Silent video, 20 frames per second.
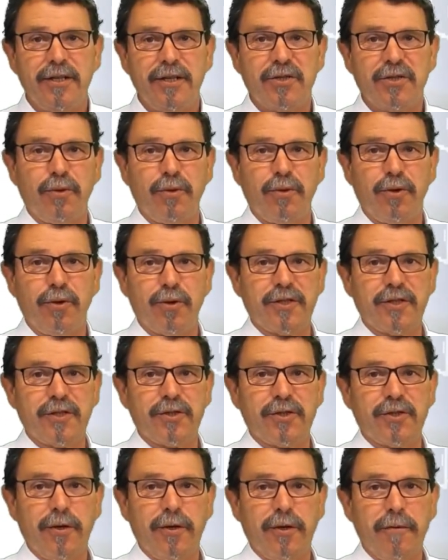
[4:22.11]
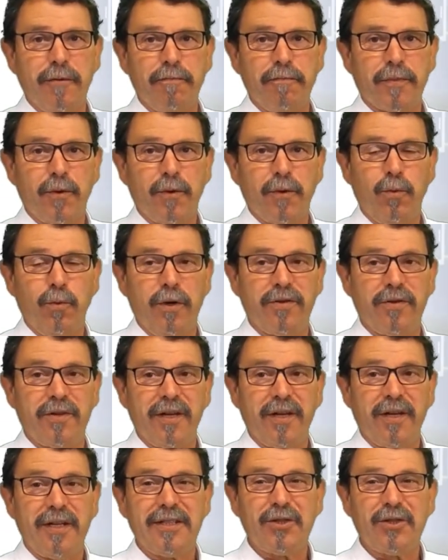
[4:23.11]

supports you with